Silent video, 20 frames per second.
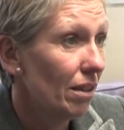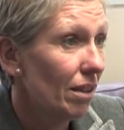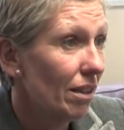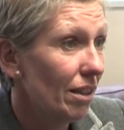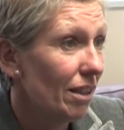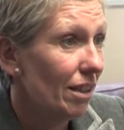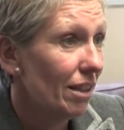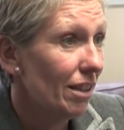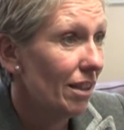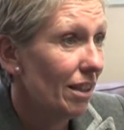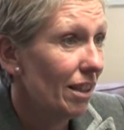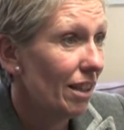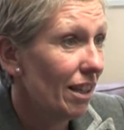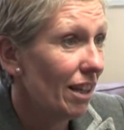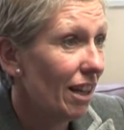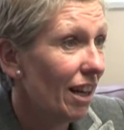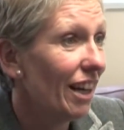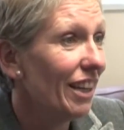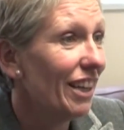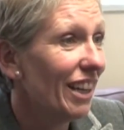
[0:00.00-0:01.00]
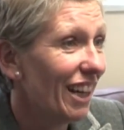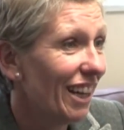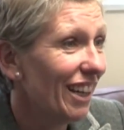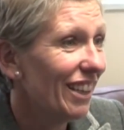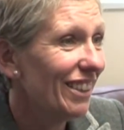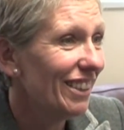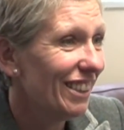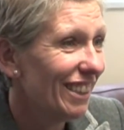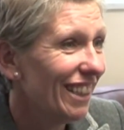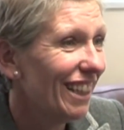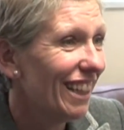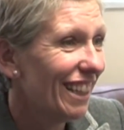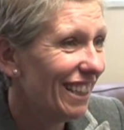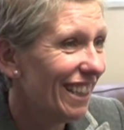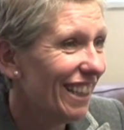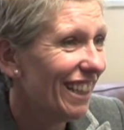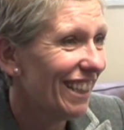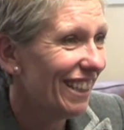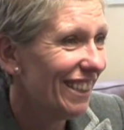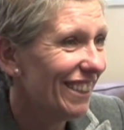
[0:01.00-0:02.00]
Because I don't know that from the
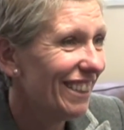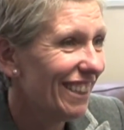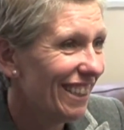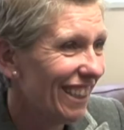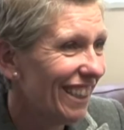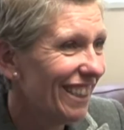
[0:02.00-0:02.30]
material I've read.